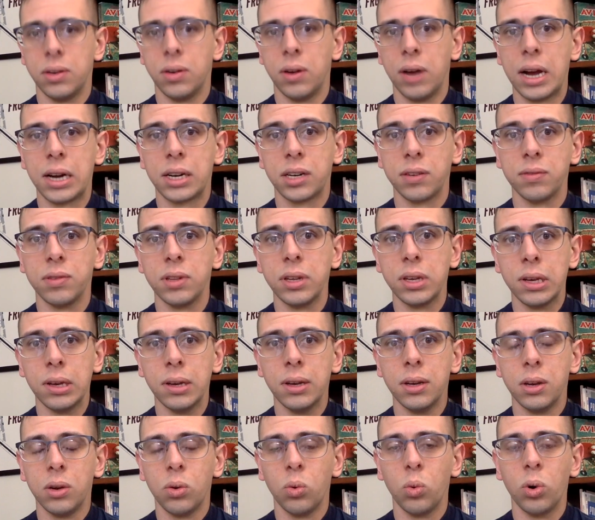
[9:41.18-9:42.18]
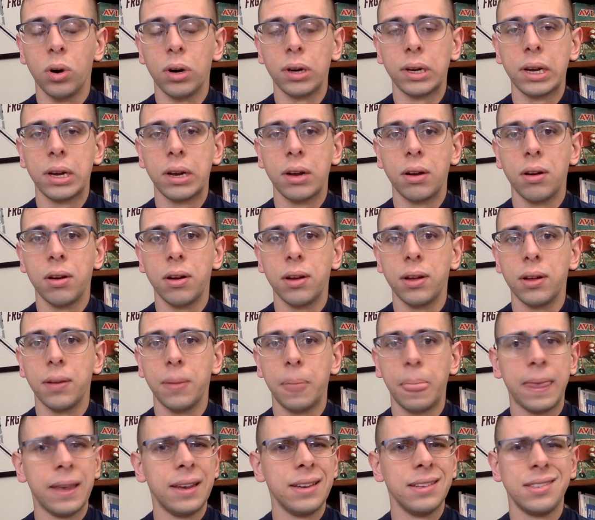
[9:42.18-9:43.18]
actively working on it.
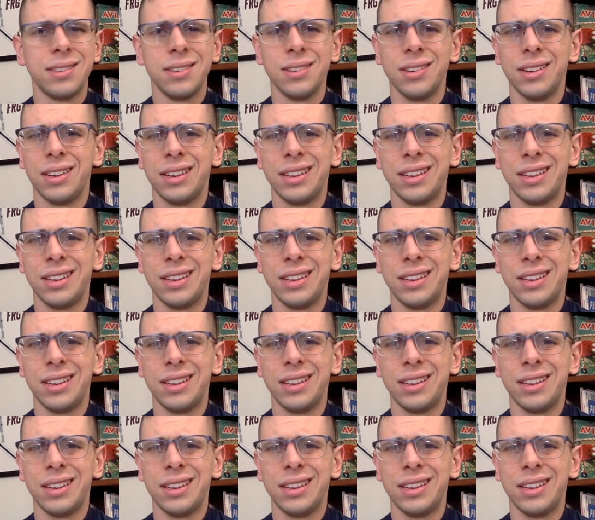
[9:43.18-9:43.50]
He's